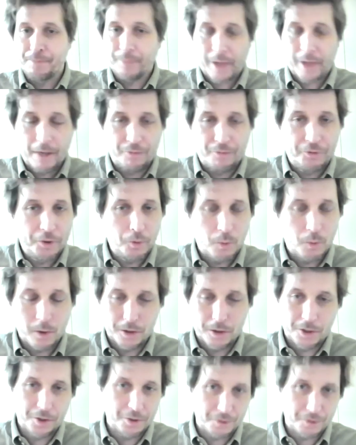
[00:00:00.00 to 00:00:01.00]
If you
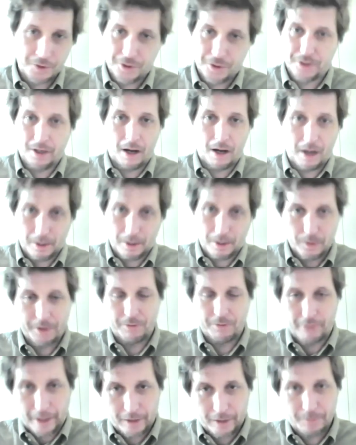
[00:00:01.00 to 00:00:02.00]
want to start with the
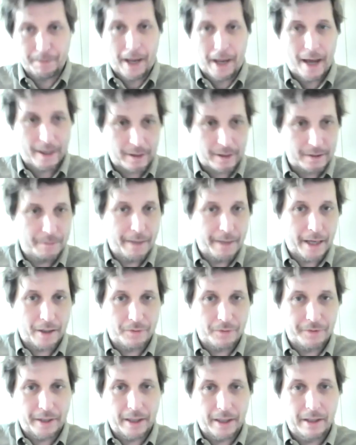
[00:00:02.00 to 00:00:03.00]
Riksbank and the Bank
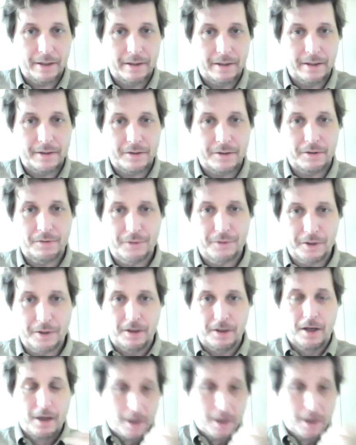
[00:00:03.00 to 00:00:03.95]
of England as sort of this